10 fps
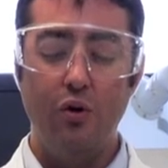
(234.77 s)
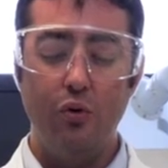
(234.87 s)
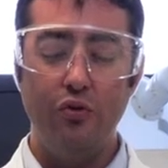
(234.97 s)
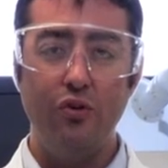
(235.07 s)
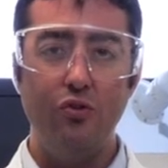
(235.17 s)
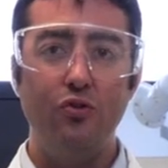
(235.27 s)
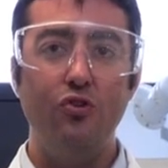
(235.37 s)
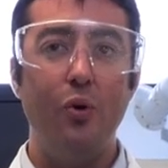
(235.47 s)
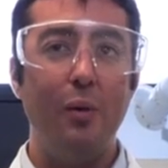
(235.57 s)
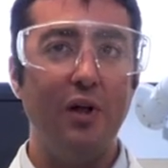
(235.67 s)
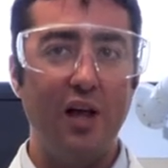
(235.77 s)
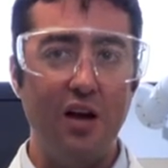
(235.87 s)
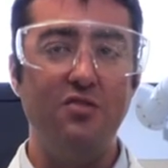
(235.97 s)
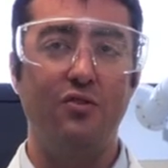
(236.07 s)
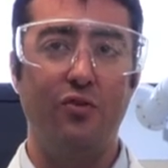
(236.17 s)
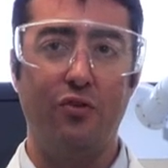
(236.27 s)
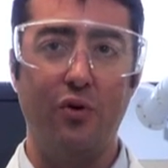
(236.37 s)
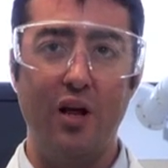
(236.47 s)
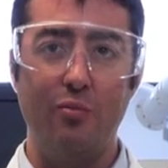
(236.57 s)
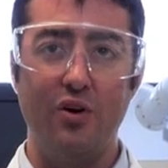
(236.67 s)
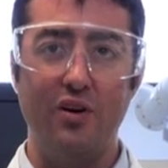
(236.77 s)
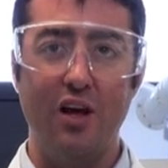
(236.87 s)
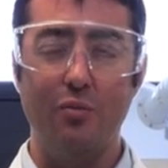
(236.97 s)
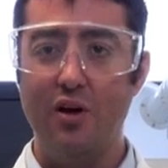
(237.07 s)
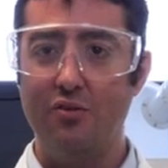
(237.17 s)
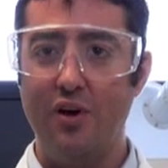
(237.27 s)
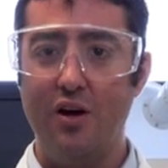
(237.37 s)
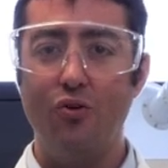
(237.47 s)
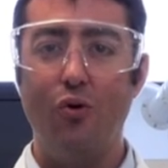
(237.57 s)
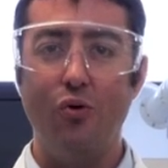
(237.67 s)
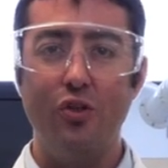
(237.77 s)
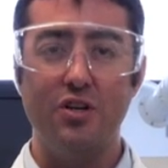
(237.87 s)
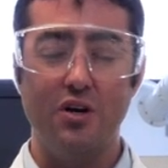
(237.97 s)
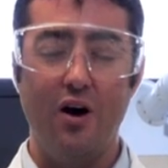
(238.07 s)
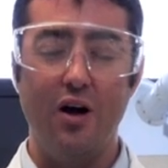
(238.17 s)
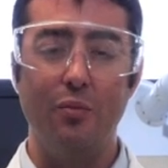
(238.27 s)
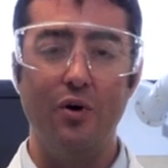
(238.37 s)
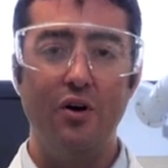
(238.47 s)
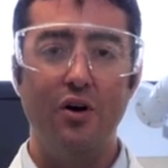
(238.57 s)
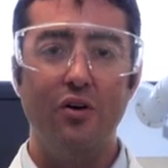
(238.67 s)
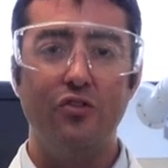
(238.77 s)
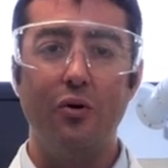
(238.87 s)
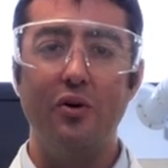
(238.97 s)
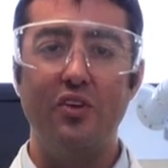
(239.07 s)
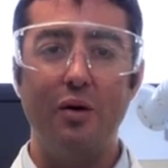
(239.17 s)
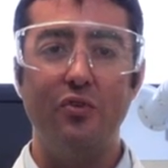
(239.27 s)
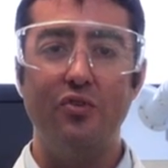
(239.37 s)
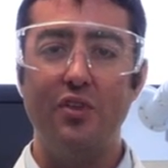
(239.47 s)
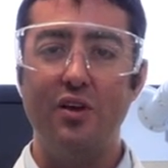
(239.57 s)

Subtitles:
Also, new applications for 3D printing are being found all the time. So examples of